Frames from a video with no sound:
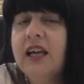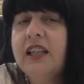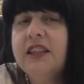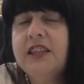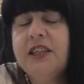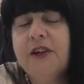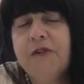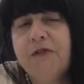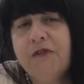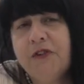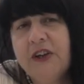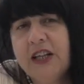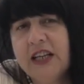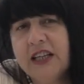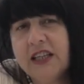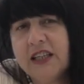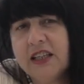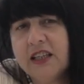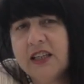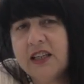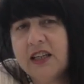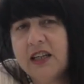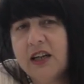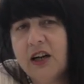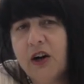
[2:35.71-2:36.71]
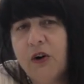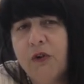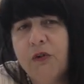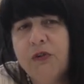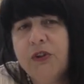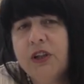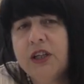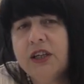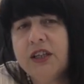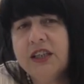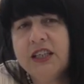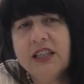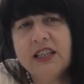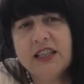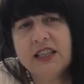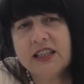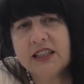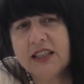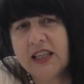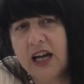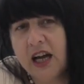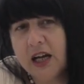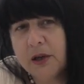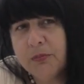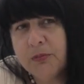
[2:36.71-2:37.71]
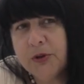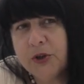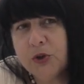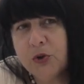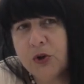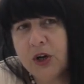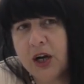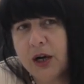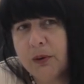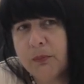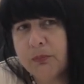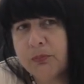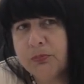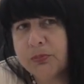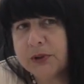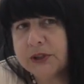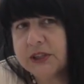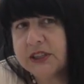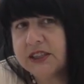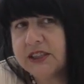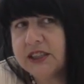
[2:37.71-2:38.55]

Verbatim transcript: The feeling of learning at IBU campus